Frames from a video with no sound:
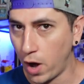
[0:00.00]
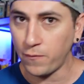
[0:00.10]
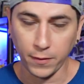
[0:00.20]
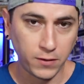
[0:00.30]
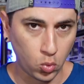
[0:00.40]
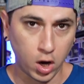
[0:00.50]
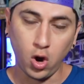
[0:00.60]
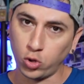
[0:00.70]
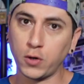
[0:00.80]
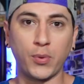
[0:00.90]
151
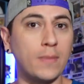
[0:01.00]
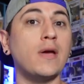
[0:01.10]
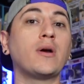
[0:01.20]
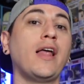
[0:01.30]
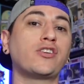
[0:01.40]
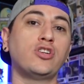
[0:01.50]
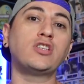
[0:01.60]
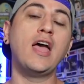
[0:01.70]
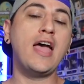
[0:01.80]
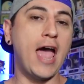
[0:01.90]
ultra premium
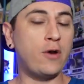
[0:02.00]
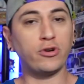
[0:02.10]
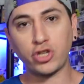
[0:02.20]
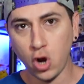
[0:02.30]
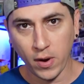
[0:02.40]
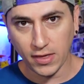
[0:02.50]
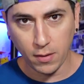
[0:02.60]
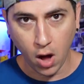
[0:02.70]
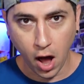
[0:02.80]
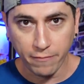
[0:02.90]
collections and was showing
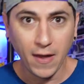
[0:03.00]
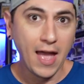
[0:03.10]
them off